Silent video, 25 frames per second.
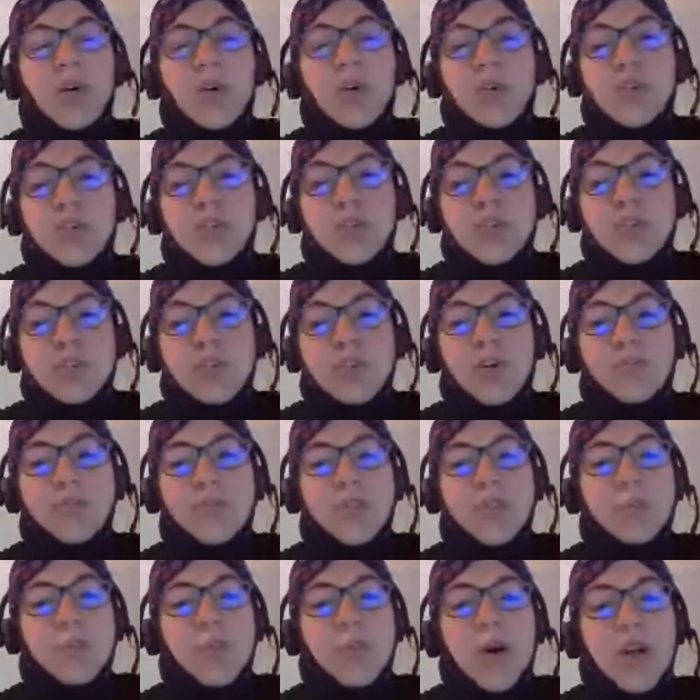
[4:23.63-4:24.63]
of
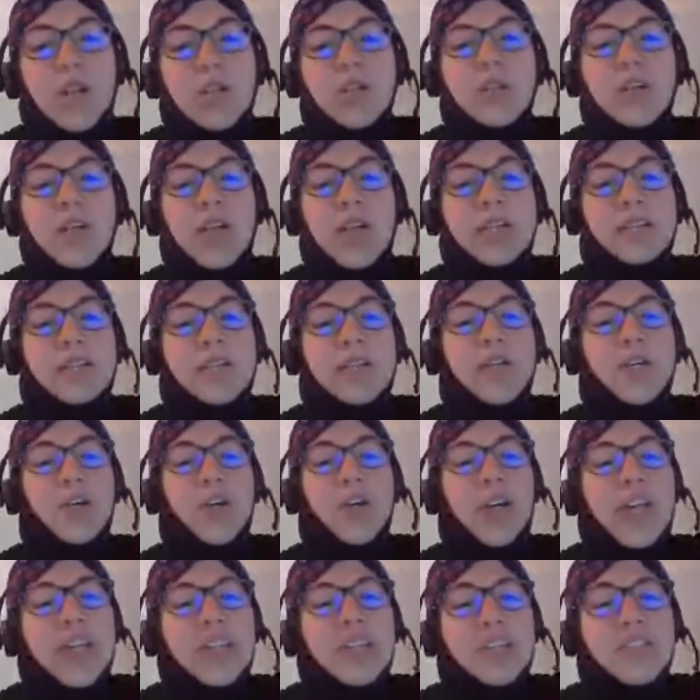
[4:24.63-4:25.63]
smaller
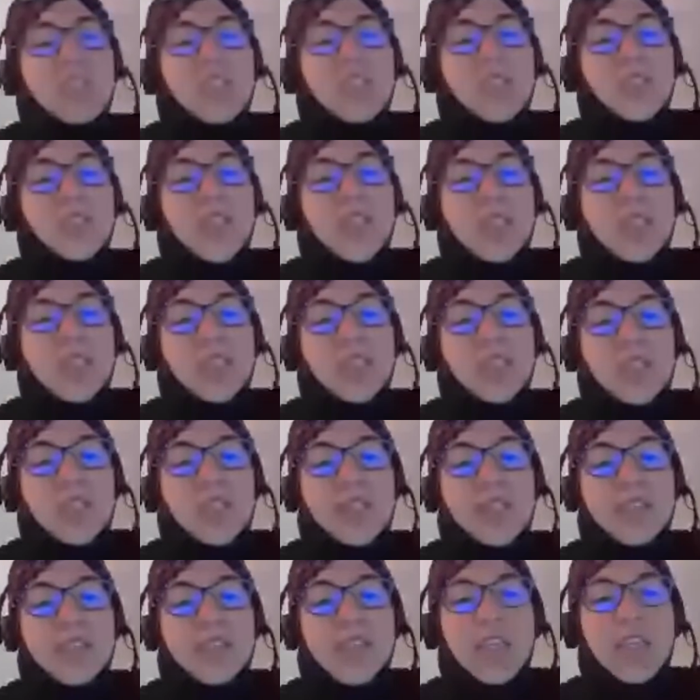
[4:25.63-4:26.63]
interconnected services
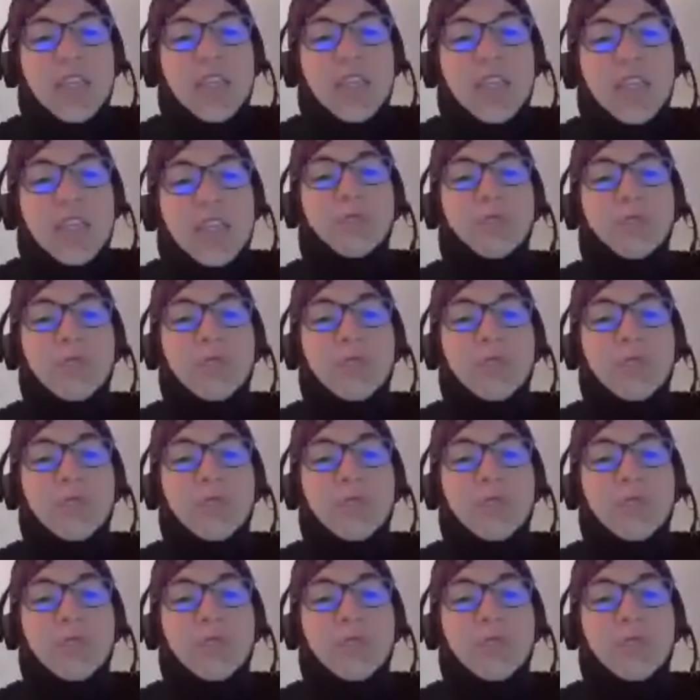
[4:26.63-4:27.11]
instead of